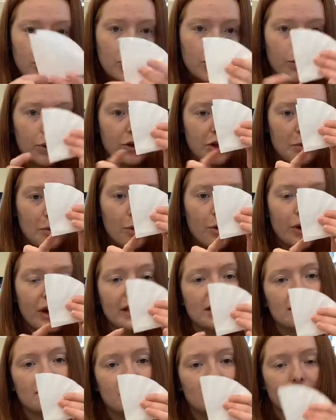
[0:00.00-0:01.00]
or the point
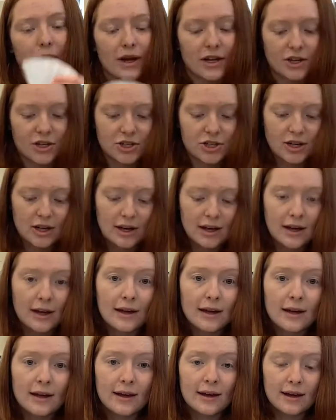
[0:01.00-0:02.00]
of the wedge.
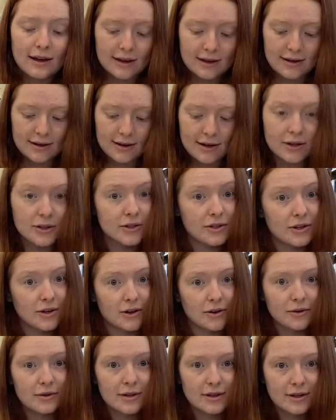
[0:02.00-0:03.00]

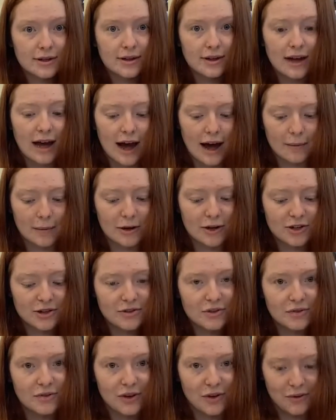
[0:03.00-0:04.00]
So I'm going to do
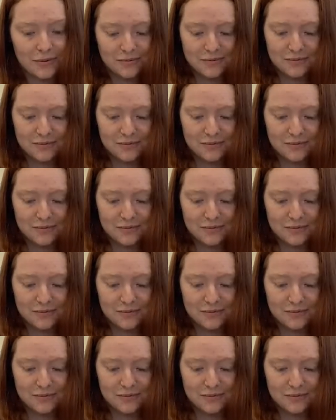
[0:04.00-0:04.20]
a few.